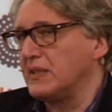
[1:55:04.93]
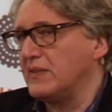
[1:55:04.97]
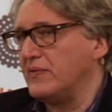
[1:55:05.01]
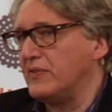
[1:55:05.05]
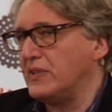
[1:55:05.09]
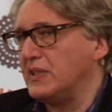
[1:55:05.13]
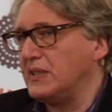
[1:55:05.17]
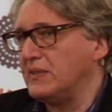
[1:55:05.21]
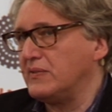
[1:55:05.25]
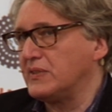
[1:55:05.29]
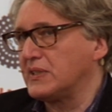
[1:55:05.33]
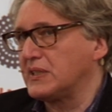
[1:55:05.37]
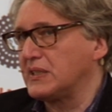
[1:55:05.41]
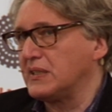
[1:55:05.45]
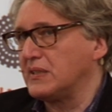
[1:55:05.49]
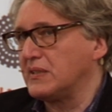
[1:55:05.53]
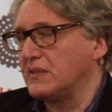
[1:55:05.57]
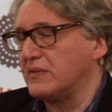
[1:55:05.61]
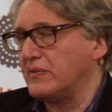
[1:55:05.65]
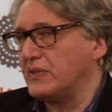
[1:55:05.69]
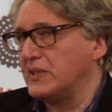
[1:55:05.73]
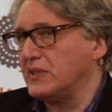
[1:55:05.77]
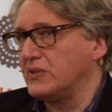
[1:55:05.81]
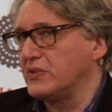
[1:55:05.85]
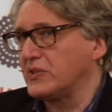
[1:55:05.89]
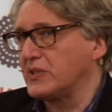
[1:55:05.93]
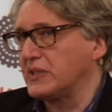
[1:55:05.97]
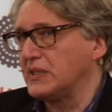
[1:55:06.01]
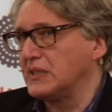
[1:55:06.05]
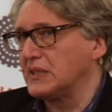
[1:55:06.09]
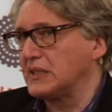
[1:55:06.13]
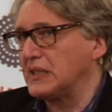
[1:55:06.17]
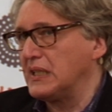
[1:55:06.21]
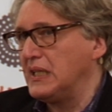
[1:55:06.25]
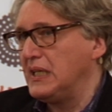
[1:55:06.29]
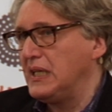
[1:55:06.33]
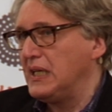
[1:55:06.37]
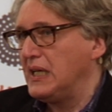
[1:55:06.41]
revivals, and
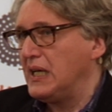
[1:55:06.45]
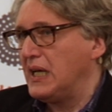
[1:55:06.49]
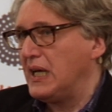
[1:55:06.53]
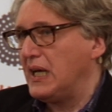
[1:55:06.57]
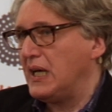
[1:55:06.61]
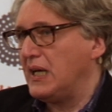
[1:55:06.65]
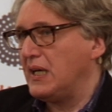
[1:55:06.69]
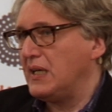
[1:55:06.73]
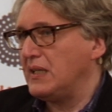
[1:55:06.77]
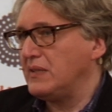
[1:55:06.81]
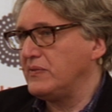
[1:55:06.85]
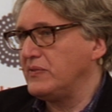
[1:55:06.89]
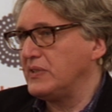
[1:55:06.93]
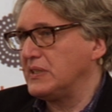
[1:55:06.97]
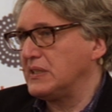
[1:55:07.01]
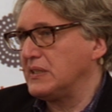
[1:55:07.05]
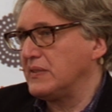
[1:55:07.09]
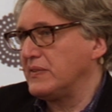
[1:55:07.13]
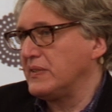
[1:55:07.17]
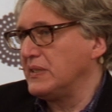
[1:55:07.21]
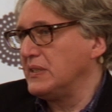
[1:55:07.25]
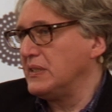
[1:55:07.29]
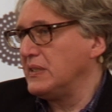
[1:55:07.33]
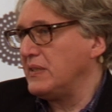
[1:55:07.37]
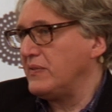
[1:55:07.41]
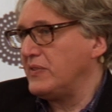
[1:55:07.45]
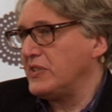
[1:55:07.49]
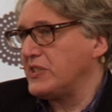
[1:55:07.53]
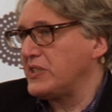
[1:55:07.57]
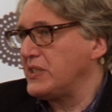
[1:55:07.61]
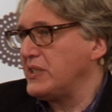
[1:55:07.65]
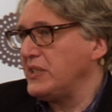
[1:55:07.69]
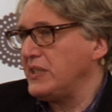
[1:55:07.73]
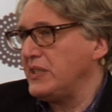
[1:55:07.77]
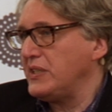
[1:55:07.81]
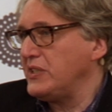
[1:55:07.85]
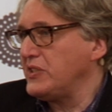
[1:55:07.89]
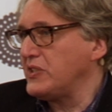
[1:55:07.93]
revolutions, and it never
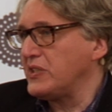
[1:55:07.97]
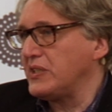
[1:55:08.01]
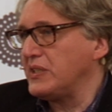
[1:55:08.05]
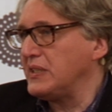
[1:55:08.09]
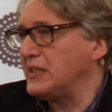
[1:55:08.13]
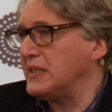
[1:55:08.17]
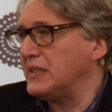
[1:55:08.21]
changed.